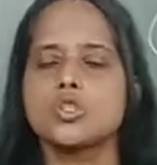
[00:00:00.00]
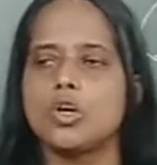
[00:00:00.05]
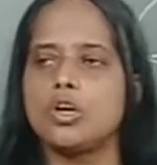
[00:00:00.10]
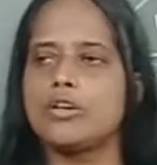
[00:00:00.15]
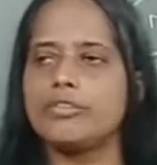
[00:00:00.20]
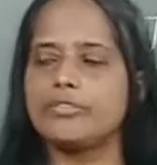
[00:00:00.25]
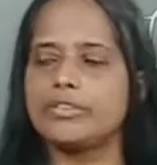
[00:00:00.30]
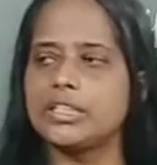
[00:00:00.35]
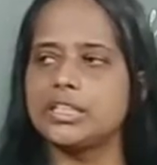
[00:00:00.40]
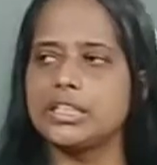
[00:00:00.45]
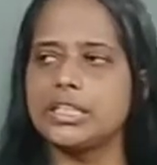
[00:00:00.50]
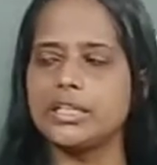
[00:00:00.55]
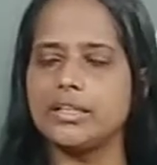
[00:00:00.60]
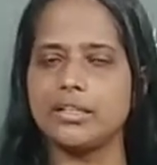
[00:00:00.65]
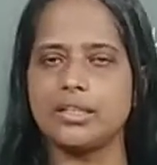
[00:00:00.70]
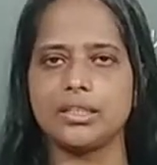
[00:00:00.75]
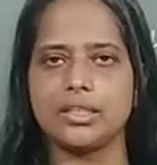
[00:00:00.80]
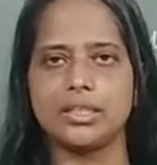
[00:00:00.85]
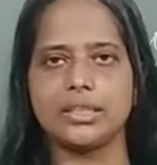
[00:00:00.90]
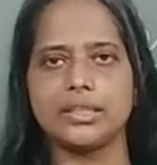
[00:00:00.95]
of
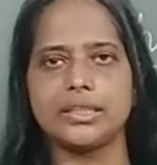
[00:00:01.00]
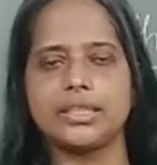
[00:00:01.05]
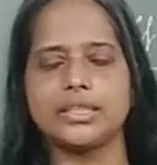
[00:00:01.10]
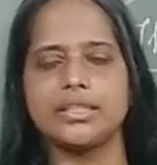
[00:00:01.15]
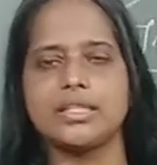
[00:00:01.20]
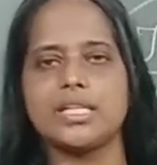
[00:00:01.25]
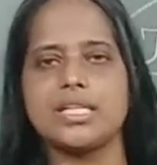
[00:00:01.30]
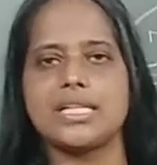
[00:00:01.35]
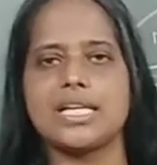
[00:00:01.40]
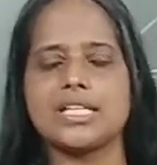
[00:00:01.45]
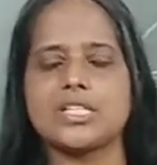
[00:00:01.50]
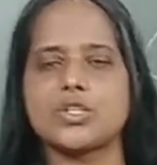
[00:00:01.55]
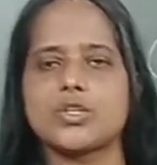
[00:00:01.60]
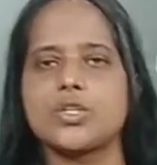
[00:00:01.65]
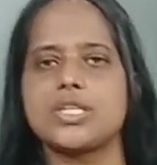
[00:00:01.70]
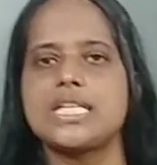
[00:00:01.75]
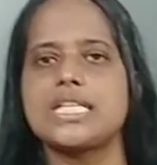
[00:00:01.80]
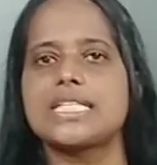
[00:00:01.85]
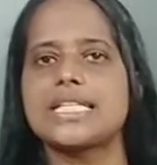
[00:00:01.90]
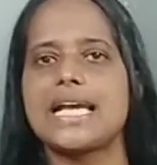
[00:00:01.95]
the
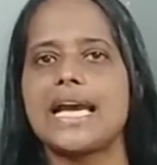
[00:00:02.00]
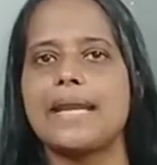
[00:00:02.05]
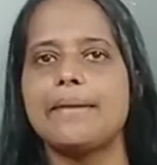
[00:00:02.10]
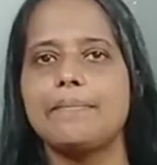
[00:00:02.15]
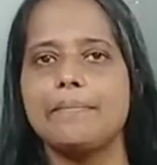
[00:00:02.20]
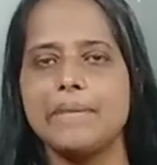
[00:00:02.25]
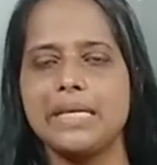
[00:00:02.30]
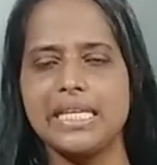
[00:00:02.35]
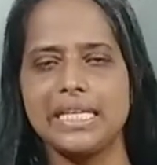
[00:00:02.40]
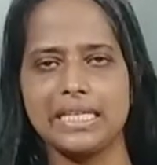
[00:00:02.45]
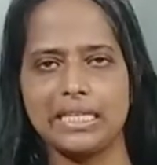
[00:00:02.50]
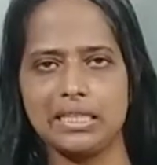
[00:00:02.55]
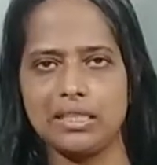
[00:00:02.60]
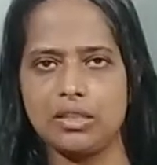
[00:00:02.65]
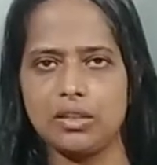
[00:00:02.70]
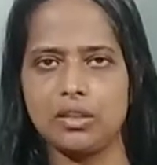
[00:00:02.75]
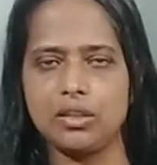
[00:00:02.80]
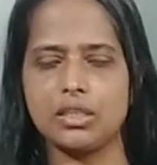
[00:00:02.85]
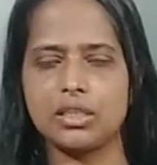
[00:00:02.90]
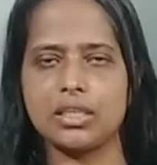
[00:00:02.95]
industries and
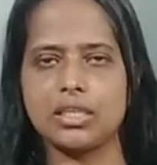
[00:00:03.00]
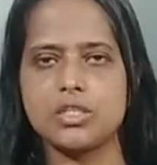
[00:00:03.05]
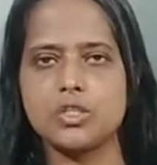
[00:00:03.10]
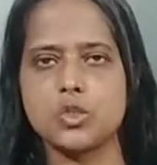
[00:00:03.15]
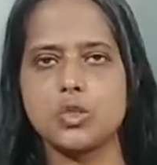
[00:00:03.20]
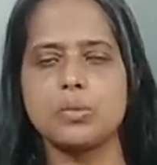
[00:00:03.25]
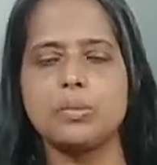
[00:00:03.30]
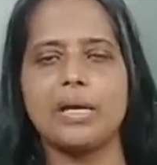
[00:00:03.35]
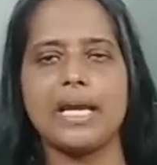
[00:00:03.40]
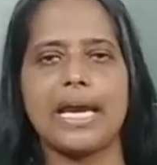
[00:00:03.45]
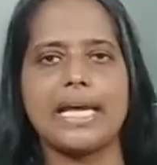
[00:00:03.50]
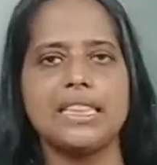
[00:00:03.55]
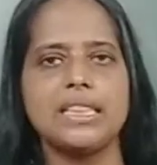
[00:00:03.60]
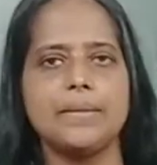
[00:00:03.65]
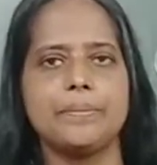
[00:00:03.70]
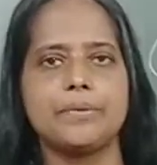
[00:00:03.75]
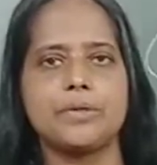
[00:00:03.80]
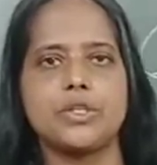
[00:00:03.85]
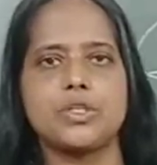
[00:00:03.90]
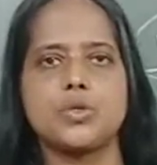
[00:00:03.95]
me, the consumer and
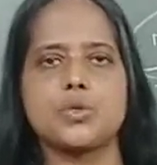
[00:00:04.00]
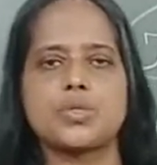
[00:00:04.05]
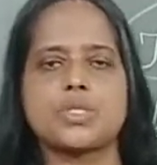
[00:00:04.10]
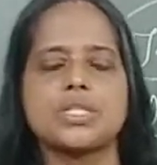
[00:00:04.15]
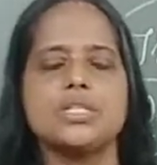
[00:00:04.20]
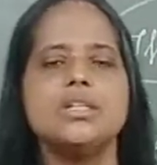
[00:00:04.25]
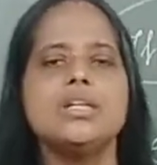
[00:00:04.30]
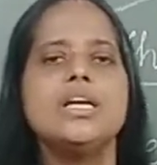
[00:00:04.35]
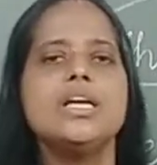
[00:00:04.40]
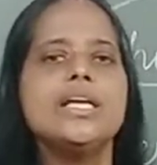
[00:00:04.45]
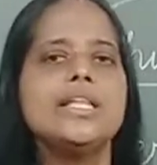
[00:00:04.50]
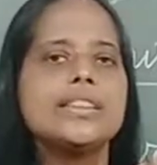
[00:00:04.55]
the producer,